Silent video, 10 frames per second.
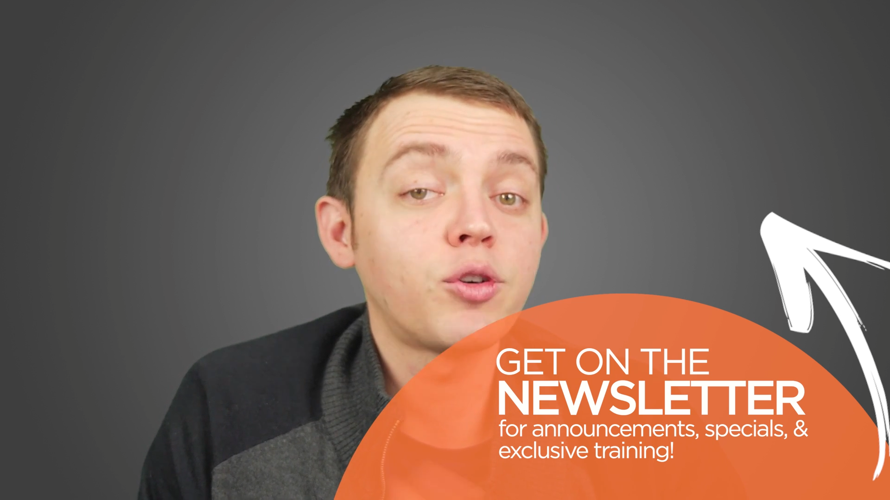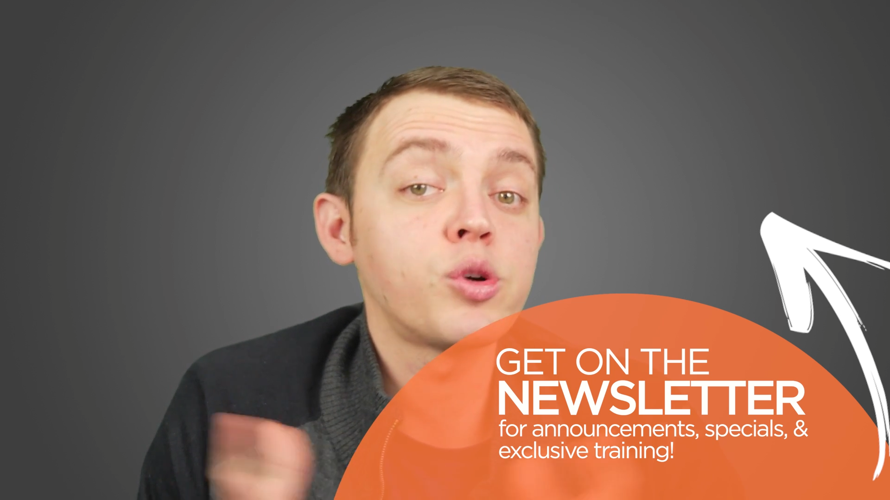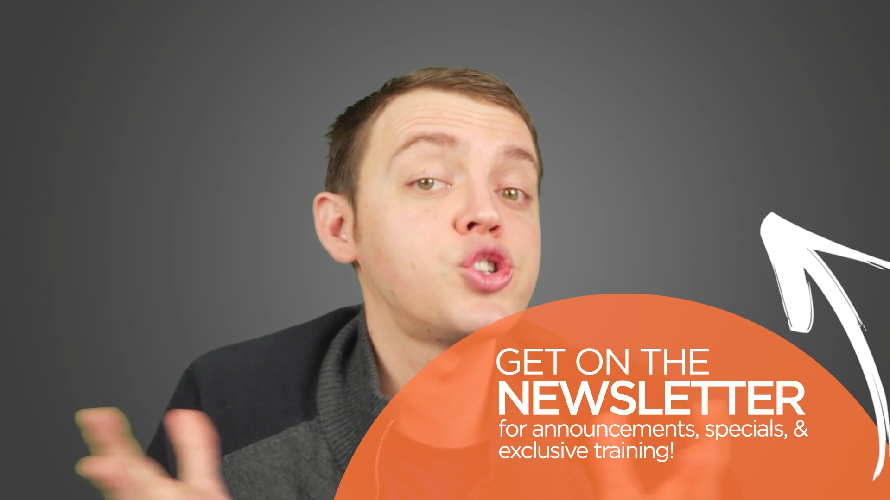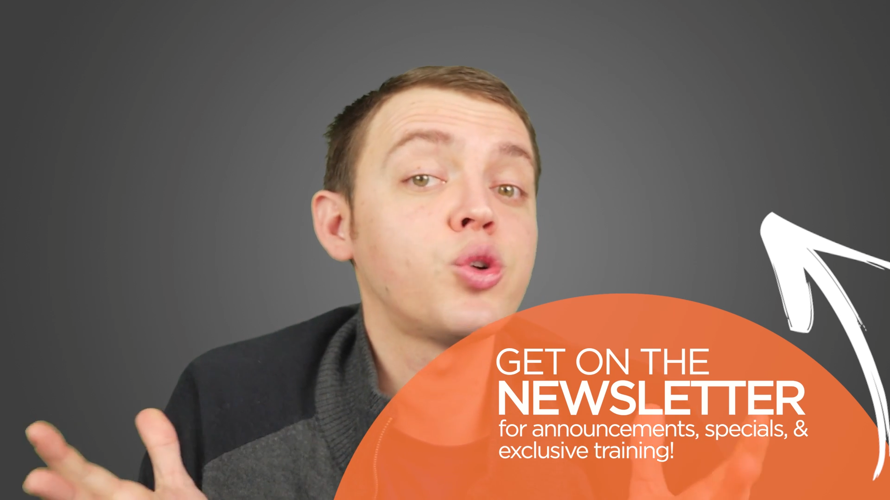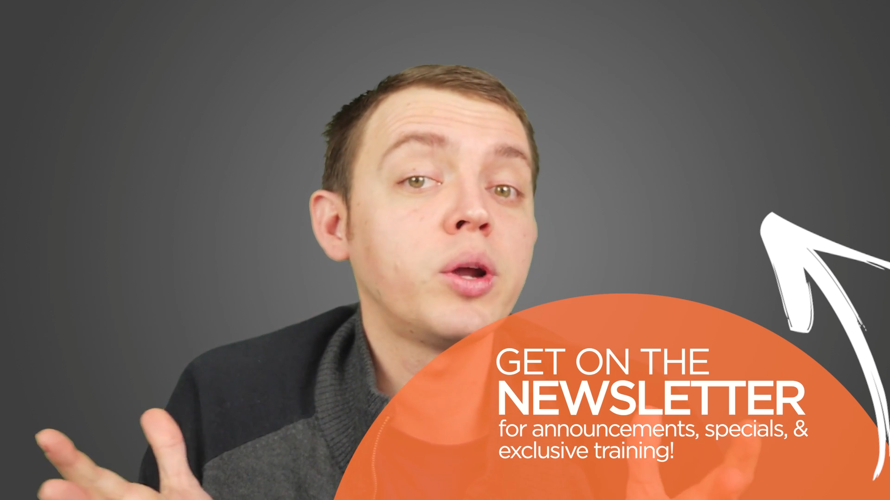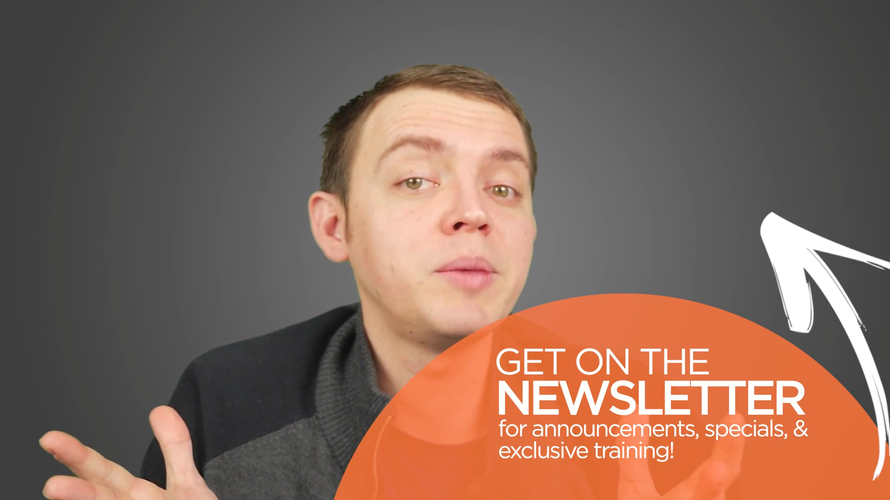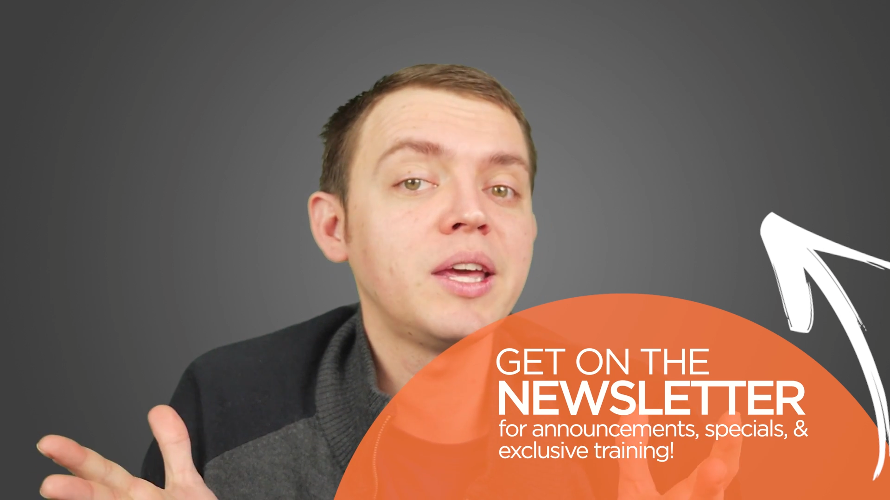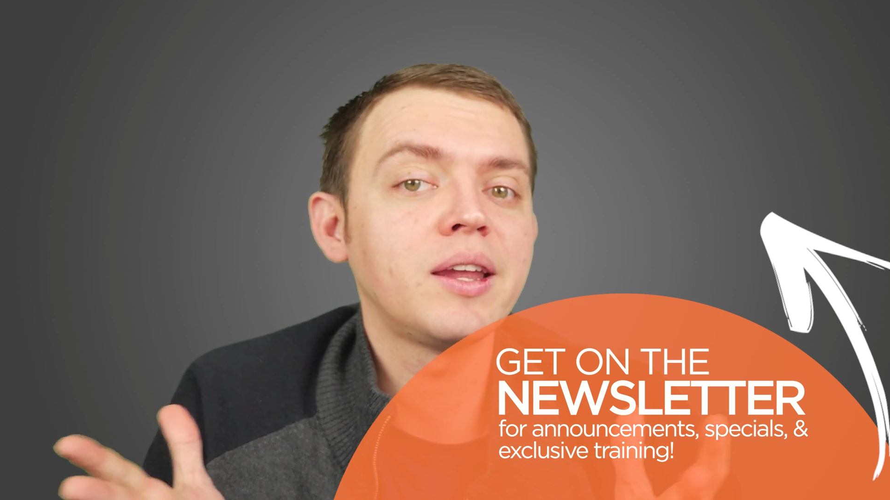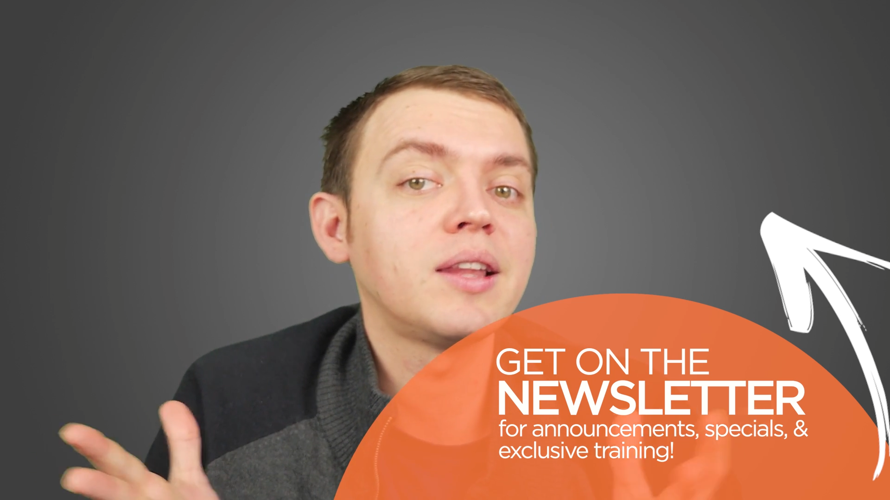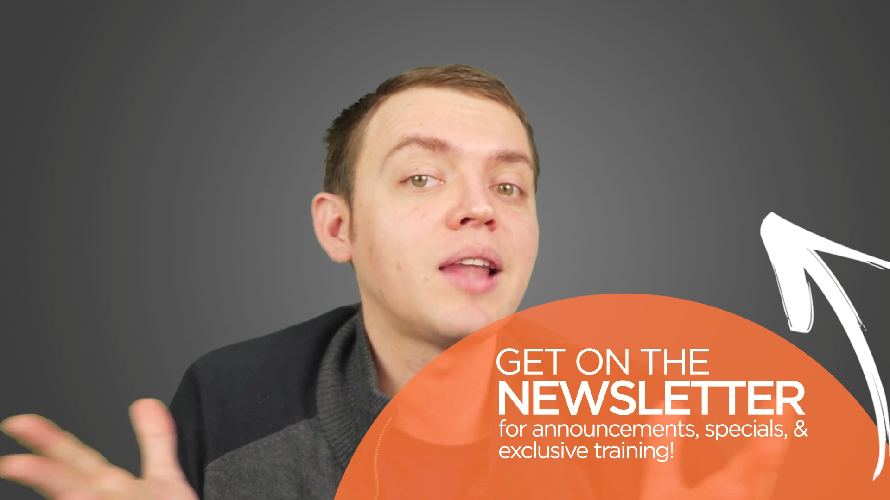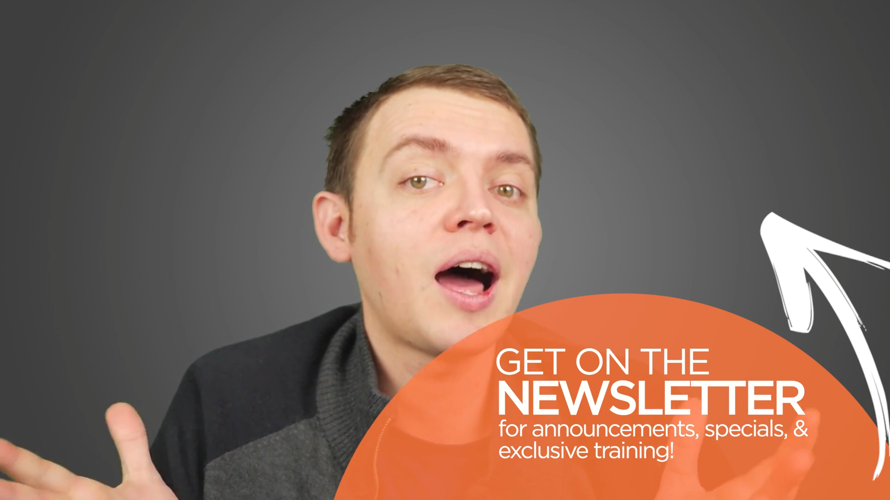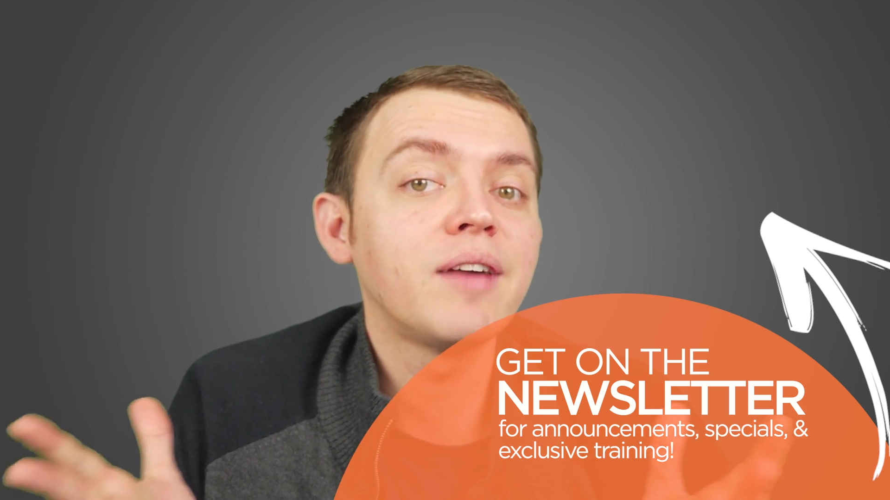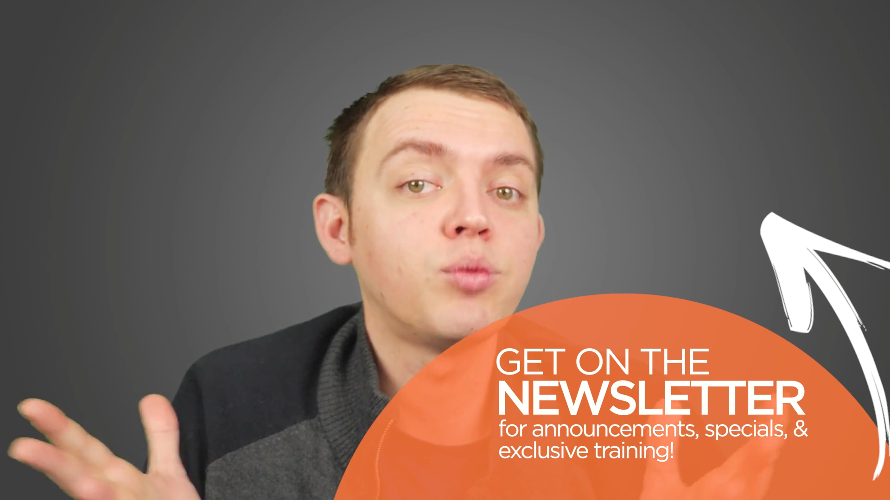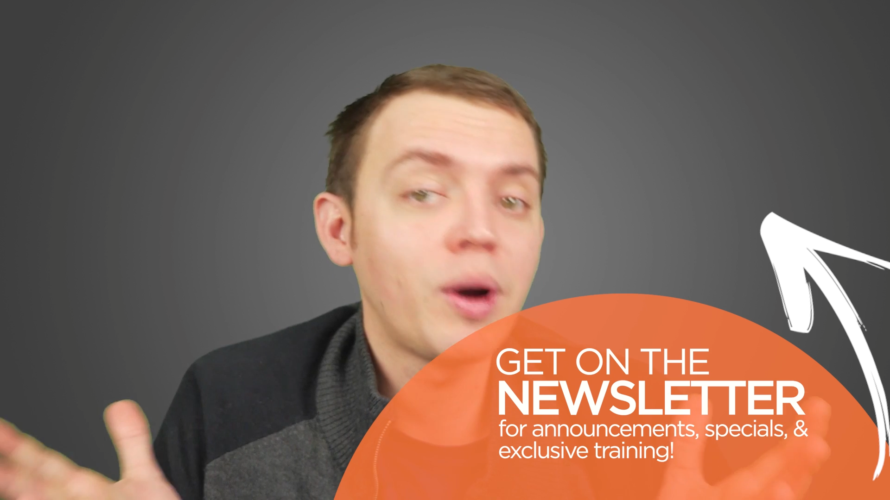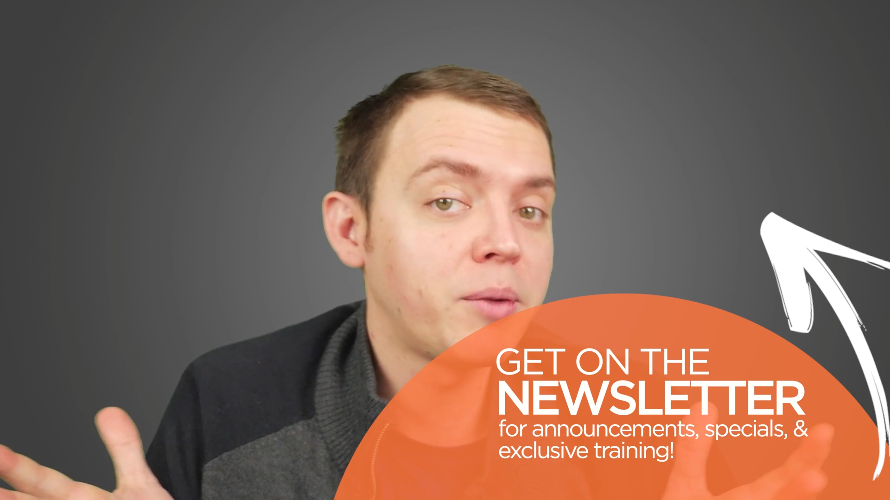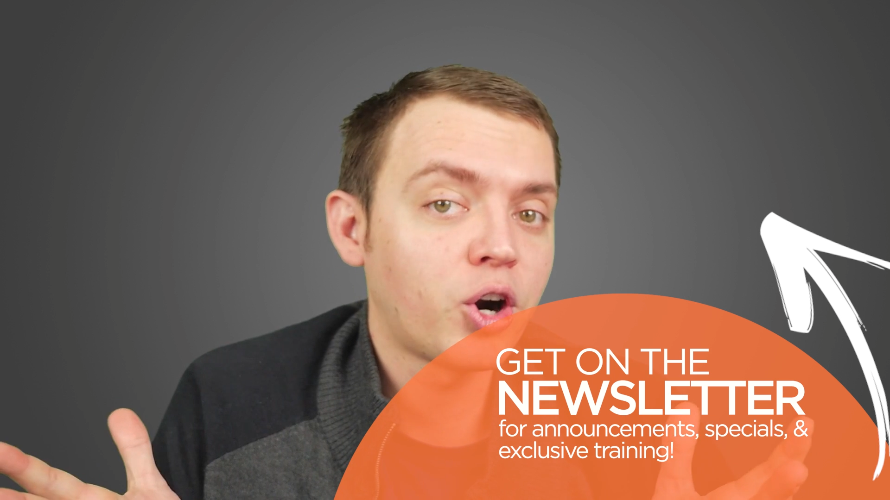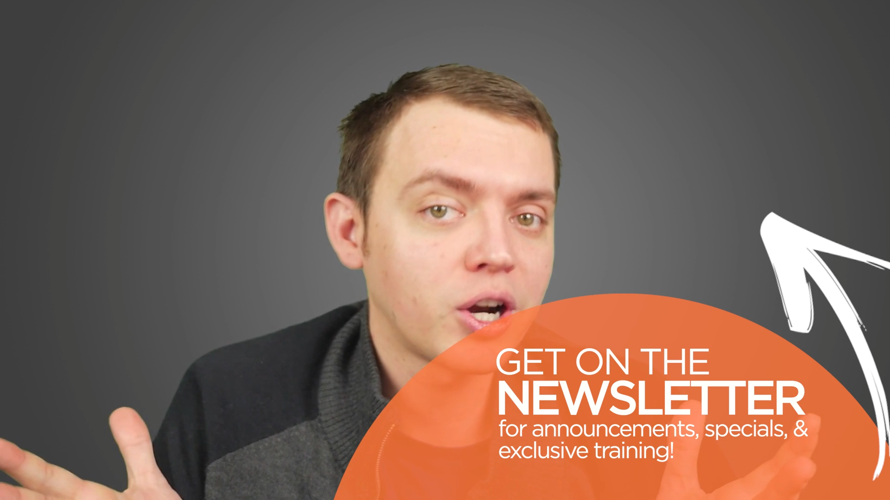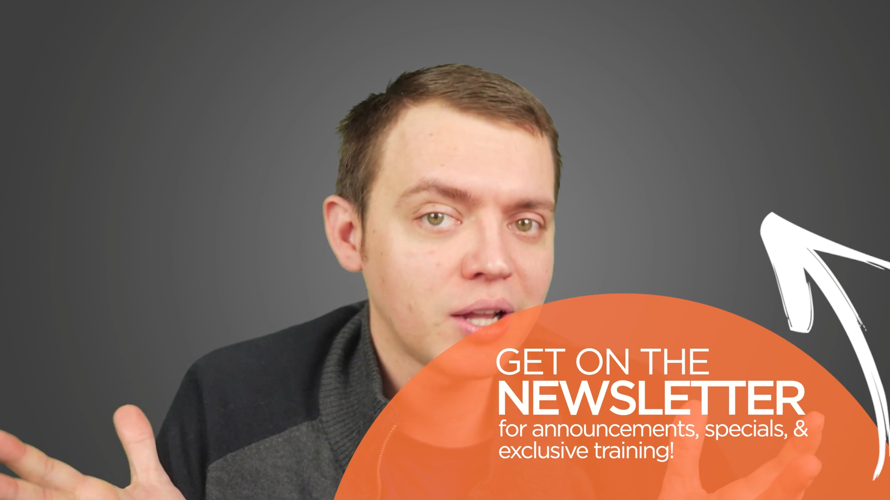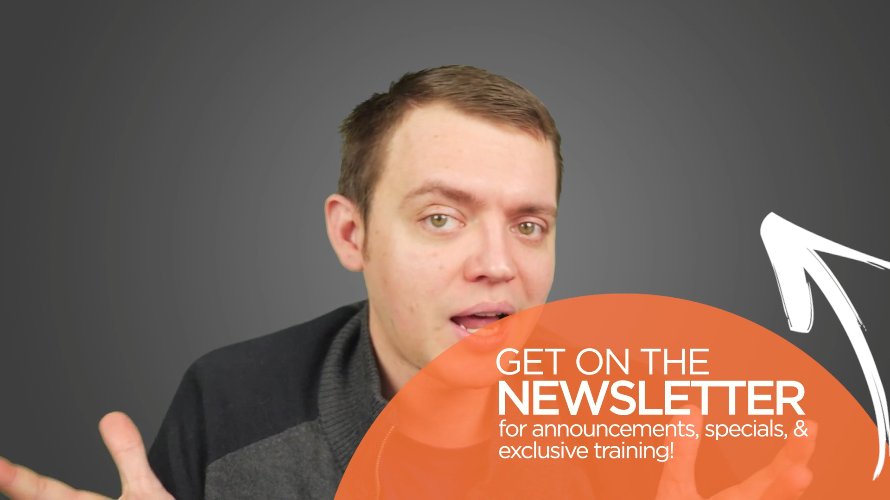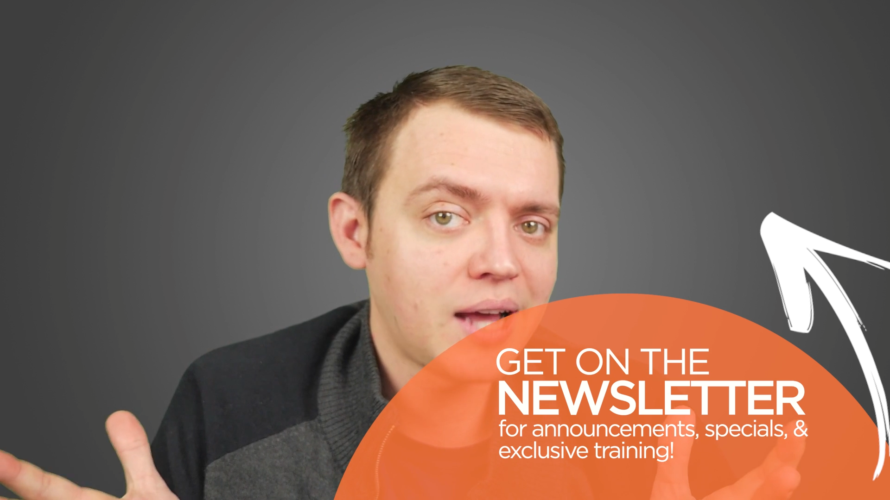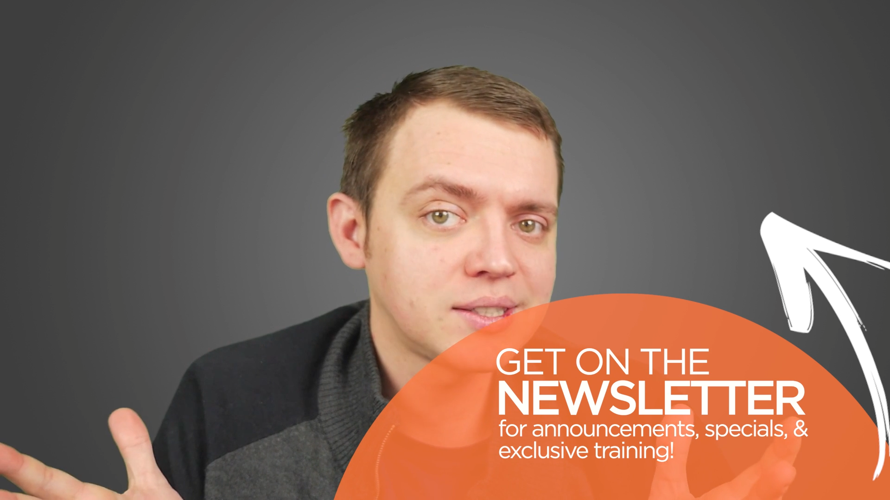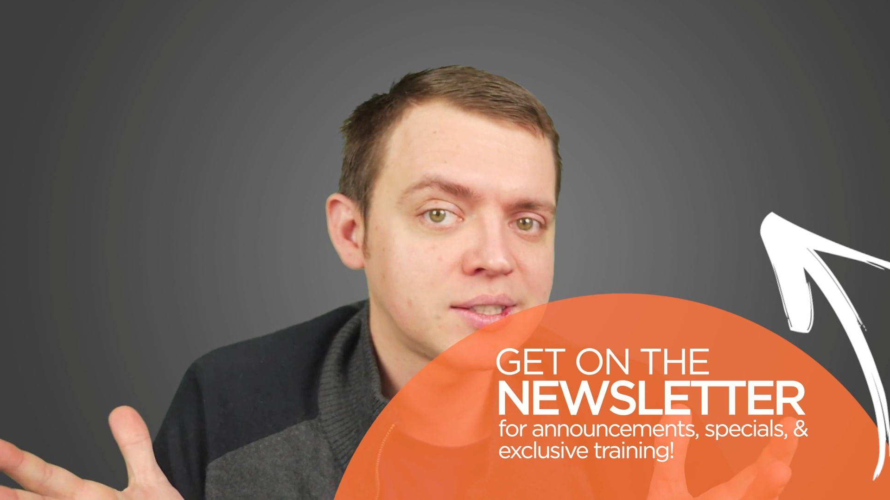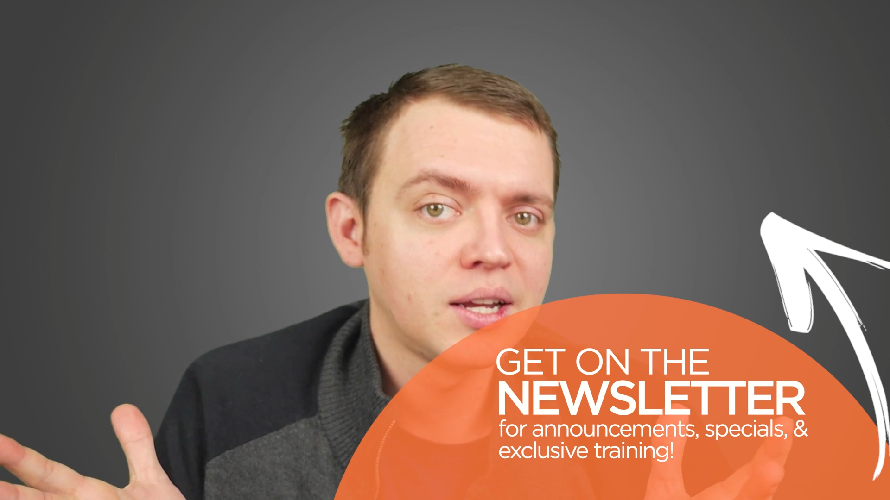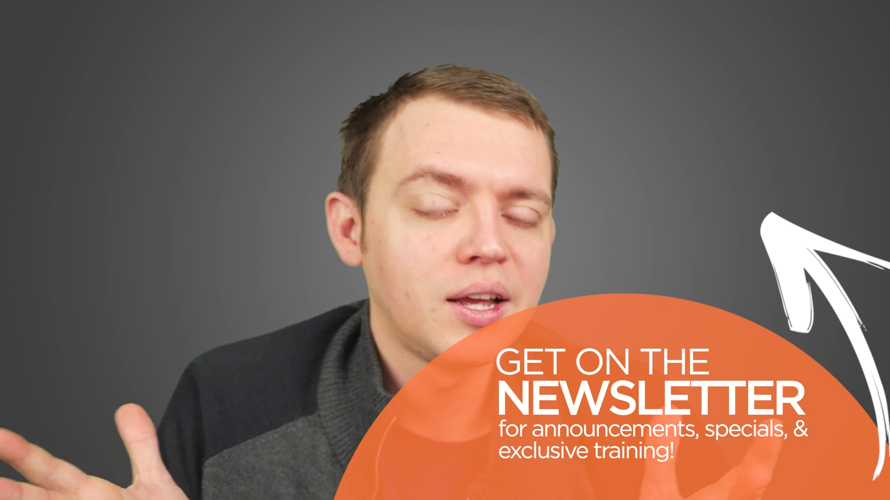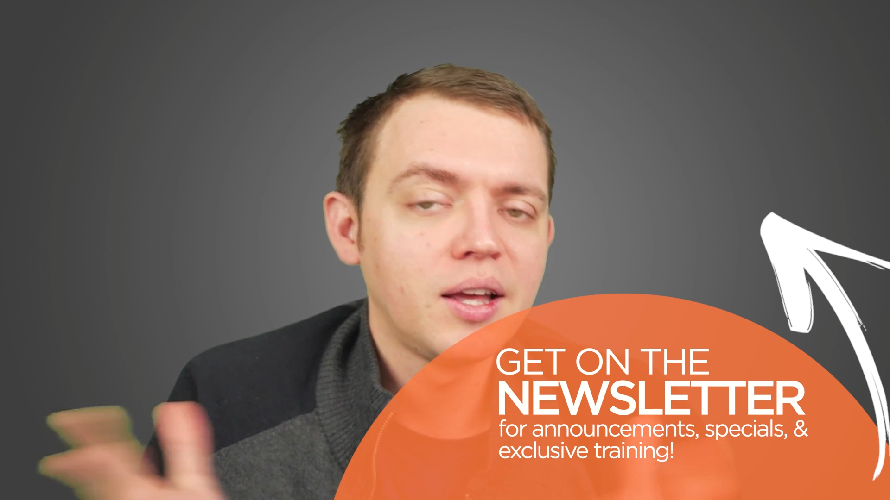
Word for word: or join me in a live webinar class,